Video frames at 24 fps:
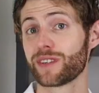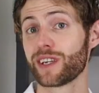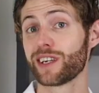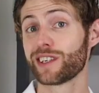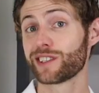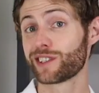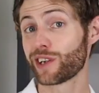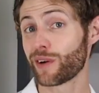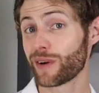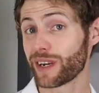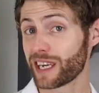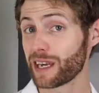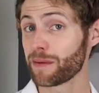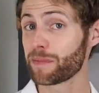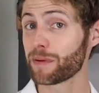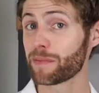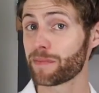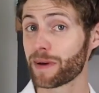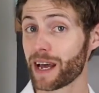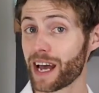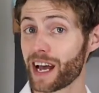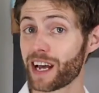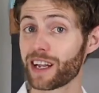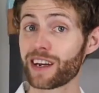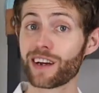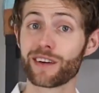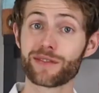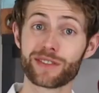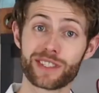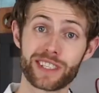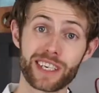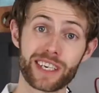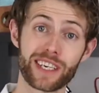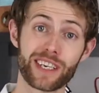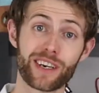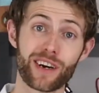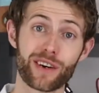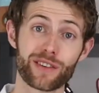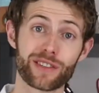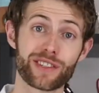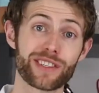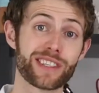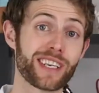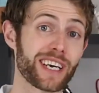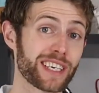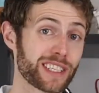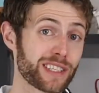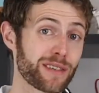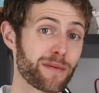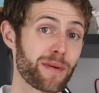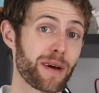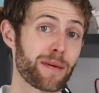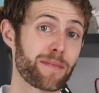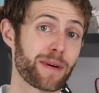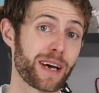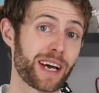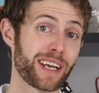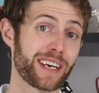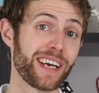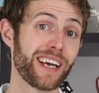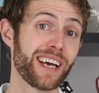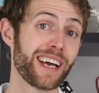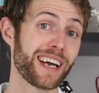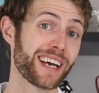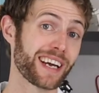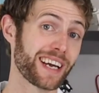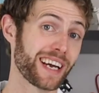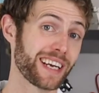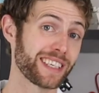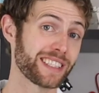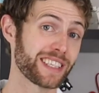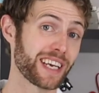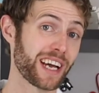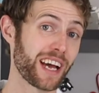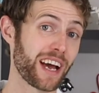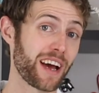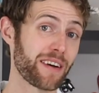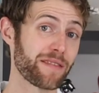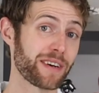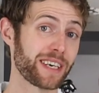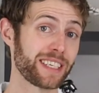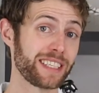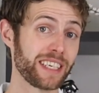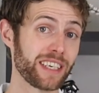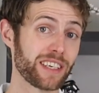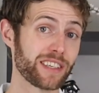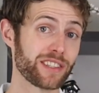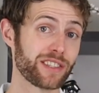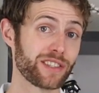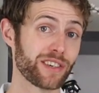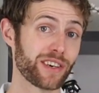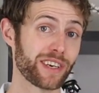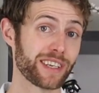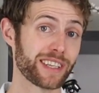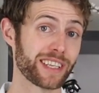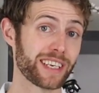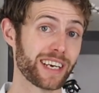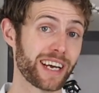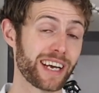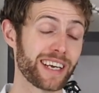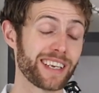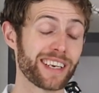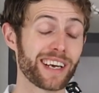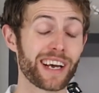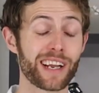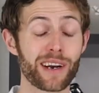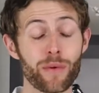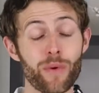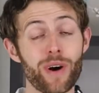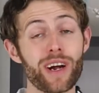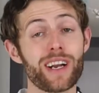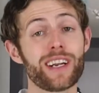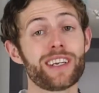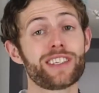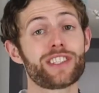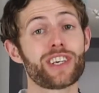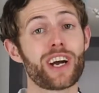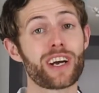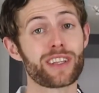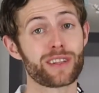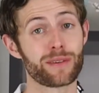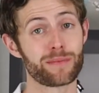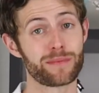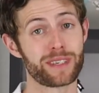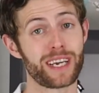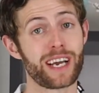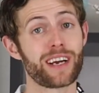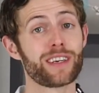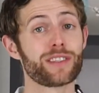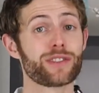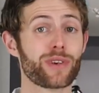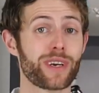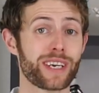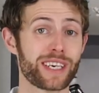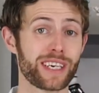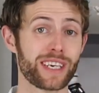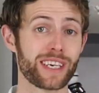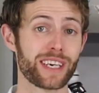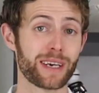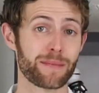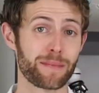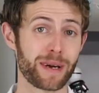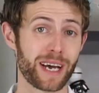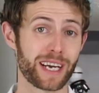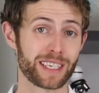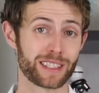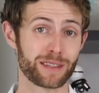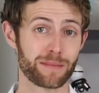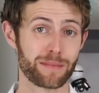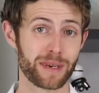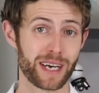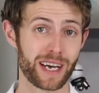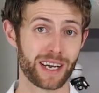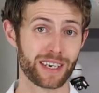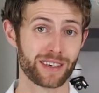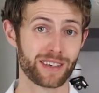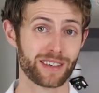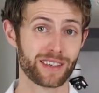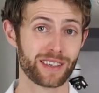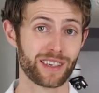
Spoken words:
So I keep a pad of sticky notes next to my bed in case I have ideas during the night and I want to jot them down so I can get back to bed.